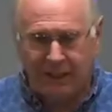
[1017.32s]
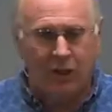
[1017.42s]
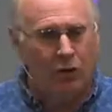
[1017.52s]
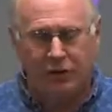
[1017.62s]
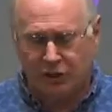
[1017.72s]

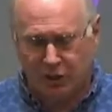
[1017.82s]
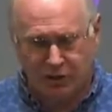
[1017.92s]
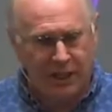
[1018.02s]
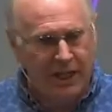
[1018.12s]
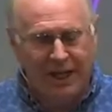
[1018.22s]
go to church
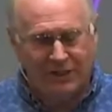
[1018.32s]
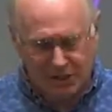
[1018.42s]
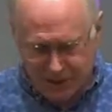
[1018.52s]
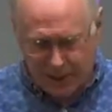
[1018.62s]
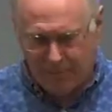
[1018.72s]
and
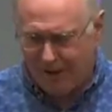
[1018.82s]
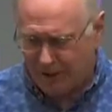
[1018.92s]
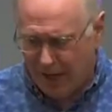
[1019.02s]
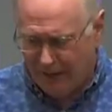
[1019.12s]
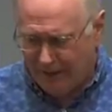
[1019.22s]
just think about
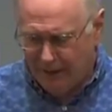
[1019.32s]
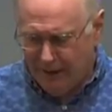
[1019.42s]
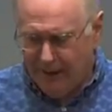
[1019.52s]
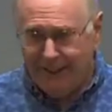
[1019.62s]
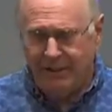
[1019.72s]
God.
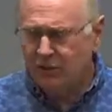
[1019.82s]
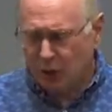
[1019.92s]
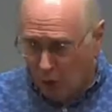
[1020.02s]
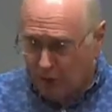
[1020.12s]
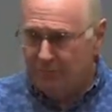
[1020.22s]
And he
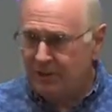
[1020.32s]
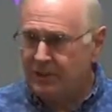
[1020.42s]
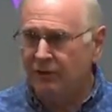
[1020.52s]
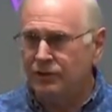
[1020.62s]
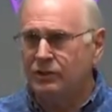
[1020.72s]
totally
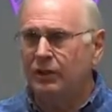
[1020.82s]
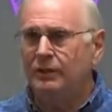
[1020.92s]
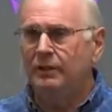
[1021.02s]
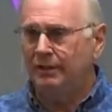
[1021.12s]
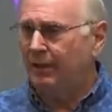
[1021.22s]

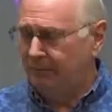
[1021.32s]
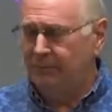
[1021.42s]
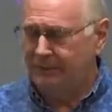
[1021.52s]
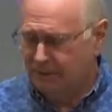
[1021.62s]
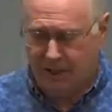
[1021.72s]
misunderstood the
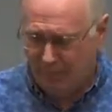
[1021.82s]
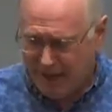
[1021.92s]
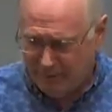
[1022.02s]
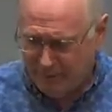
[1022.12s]
commandment.